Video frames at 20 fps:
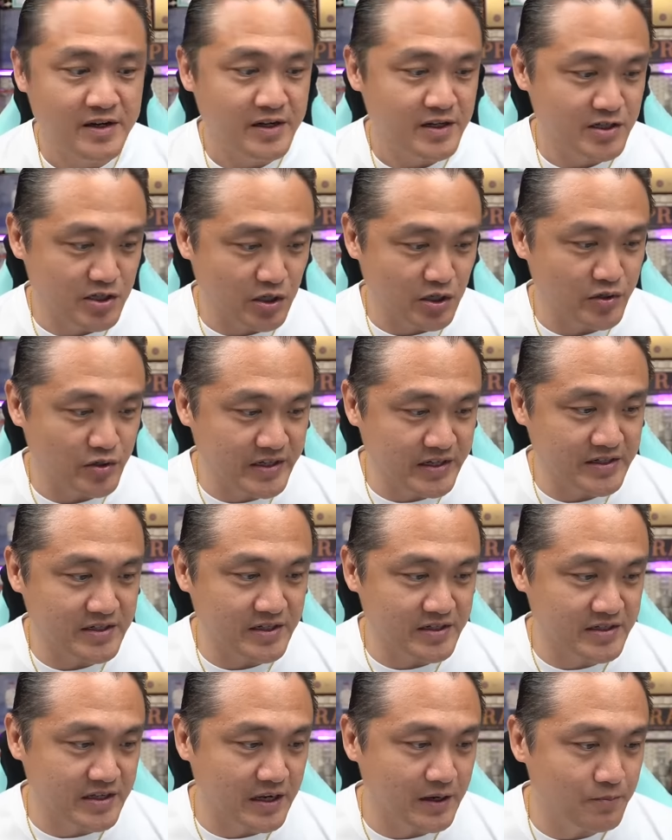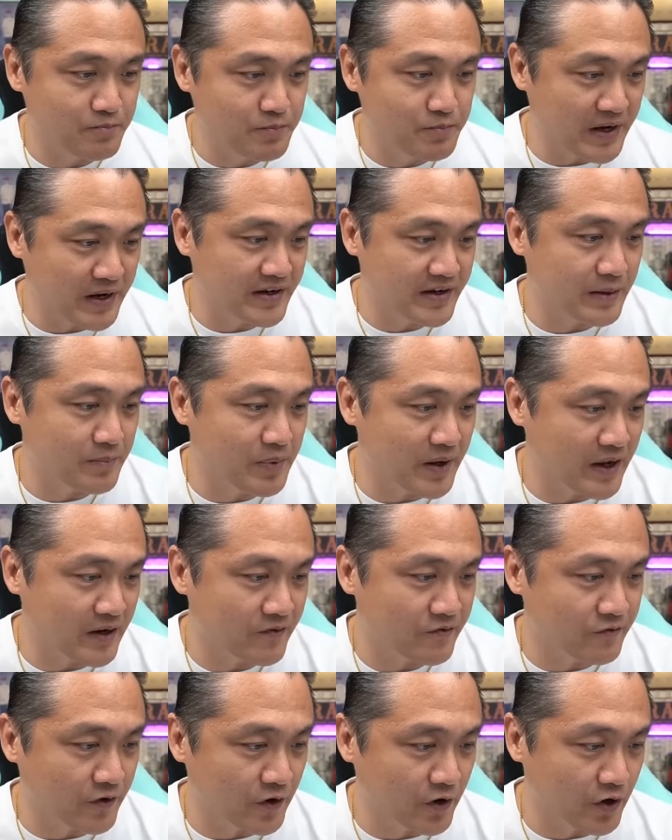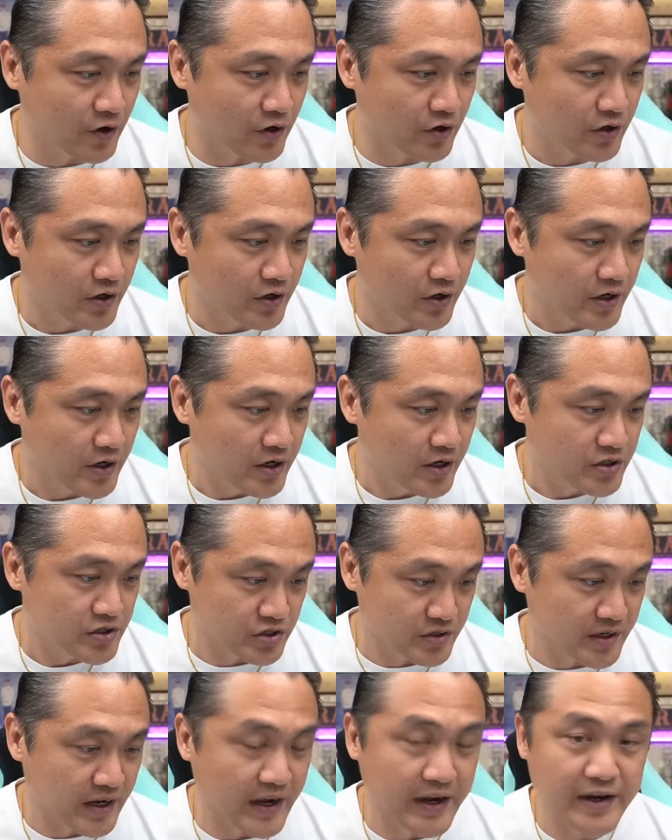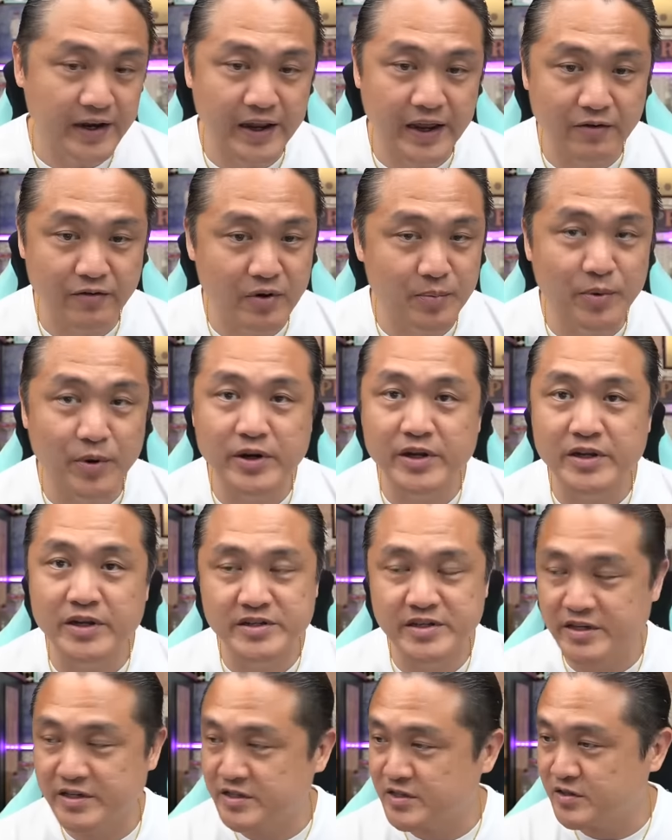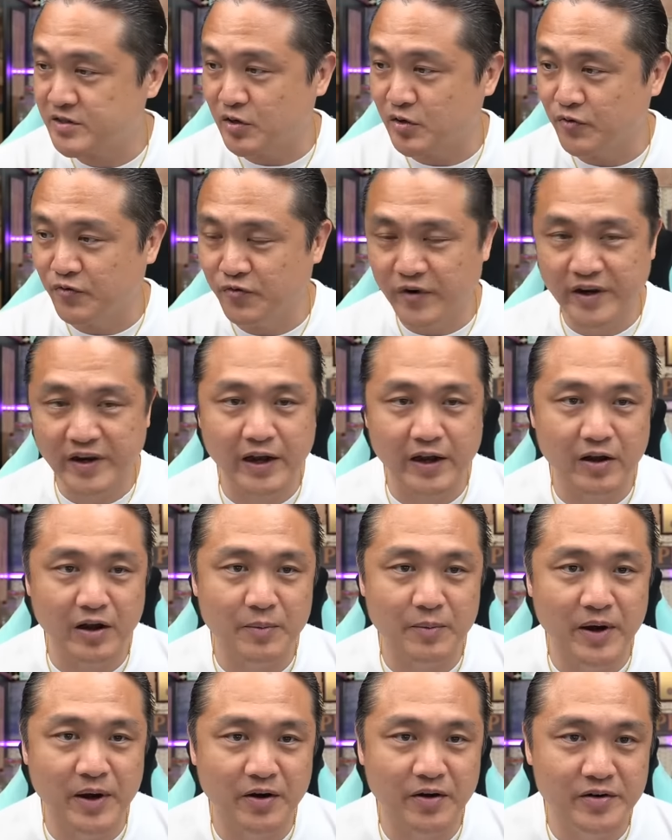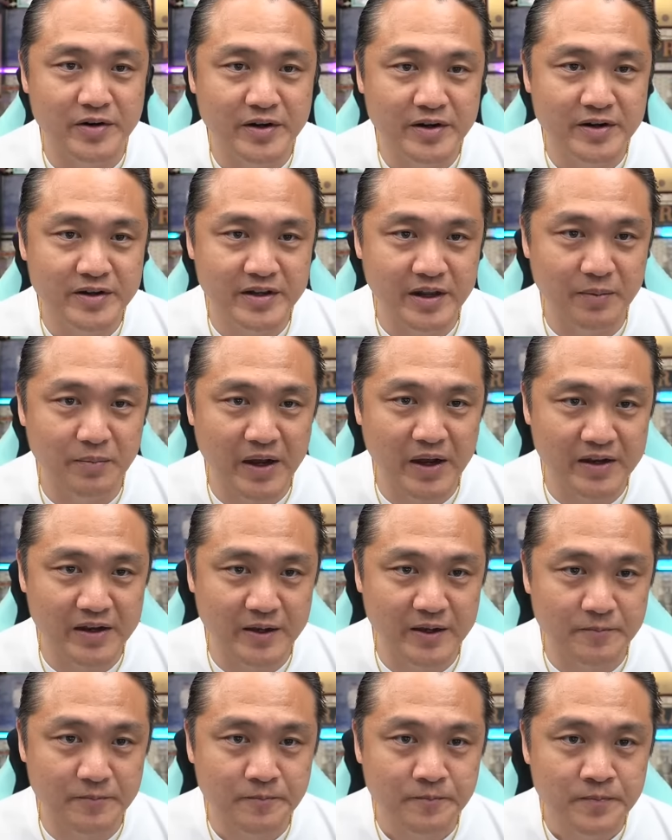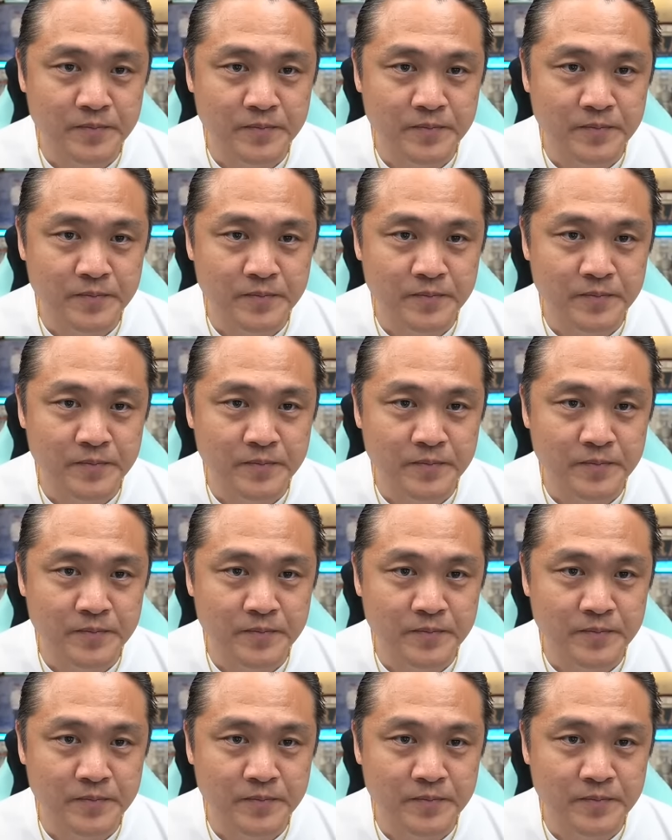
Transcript: So this is the big debate for tonight. Everybody's just so freaked out about the market.